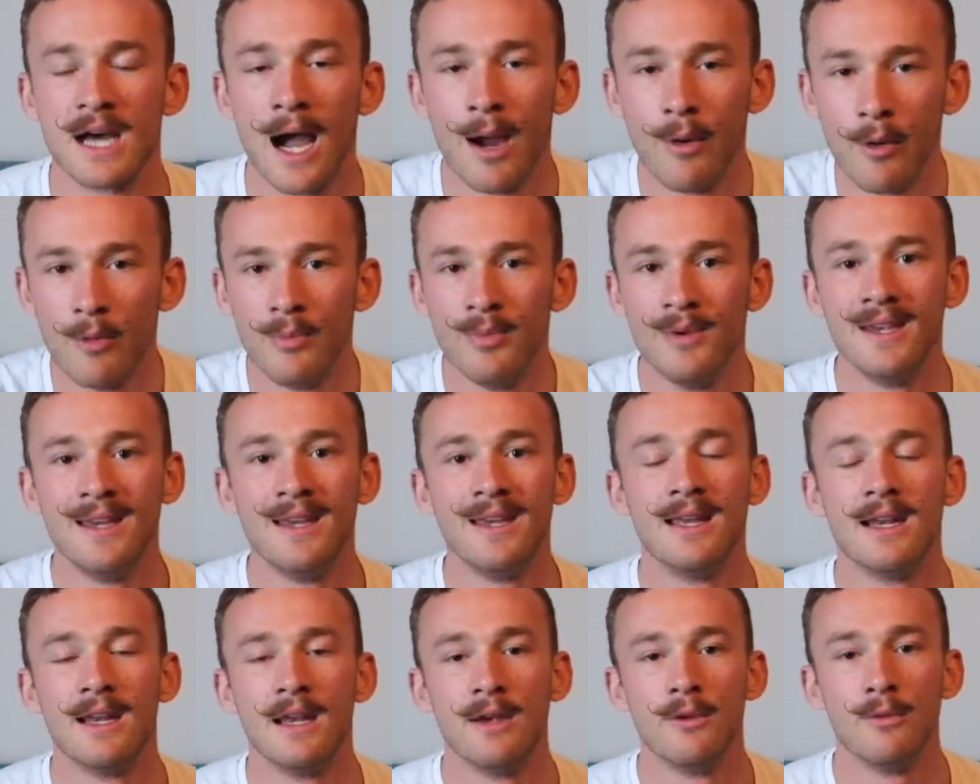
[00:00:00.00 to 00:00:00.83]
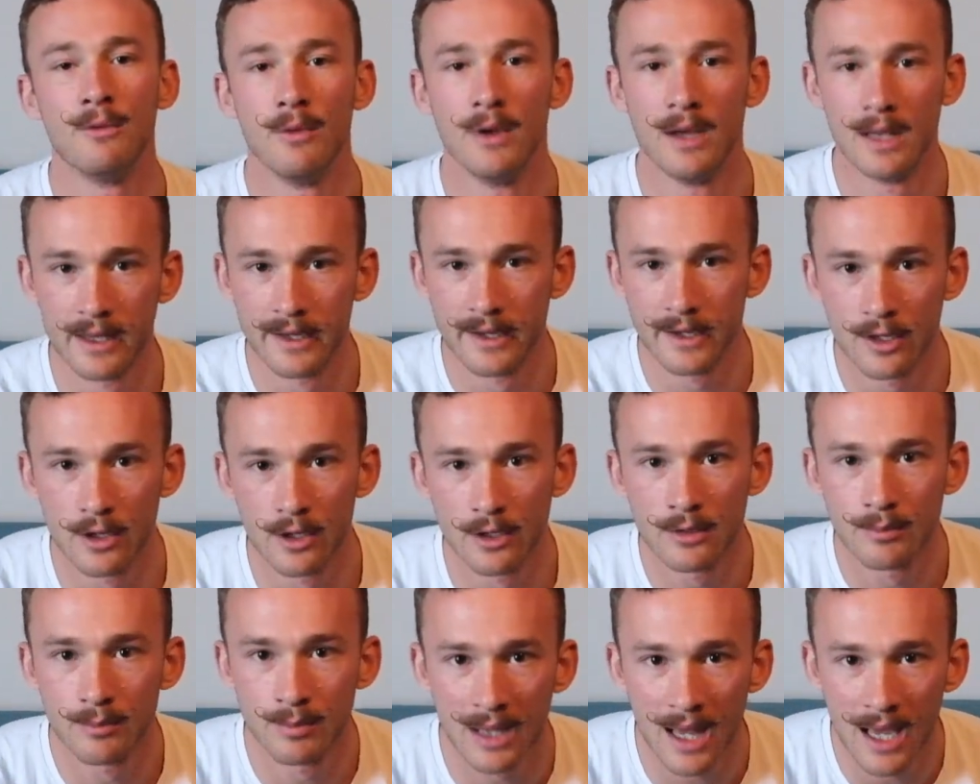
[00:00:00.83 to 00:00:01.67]
I will be in a really
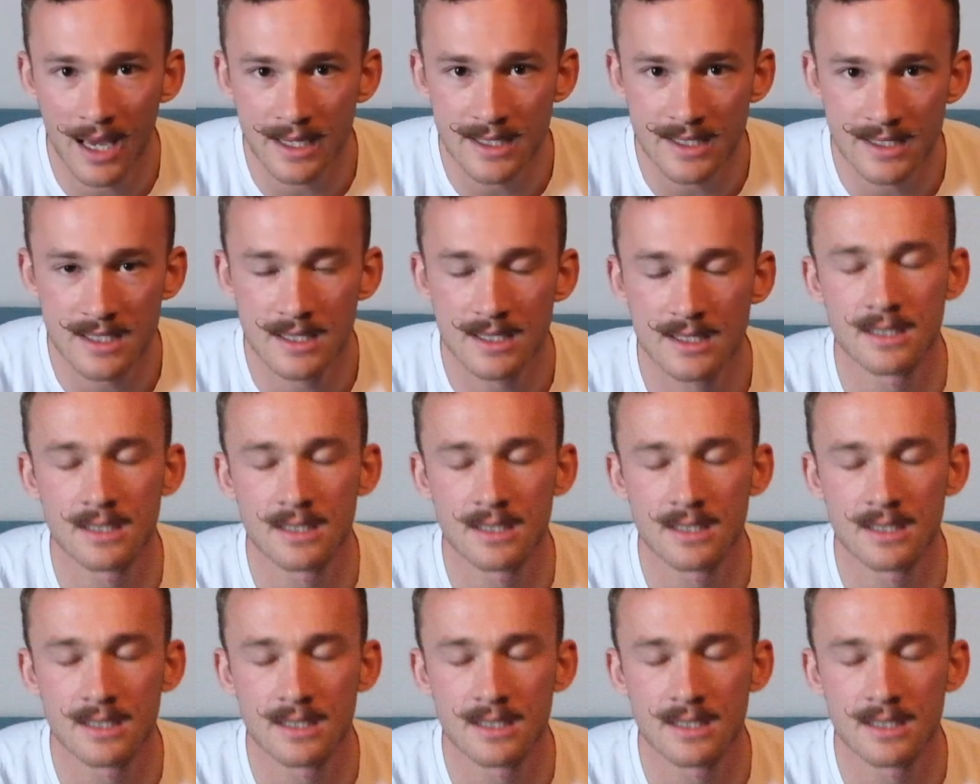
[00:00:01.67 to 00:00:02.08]
good place.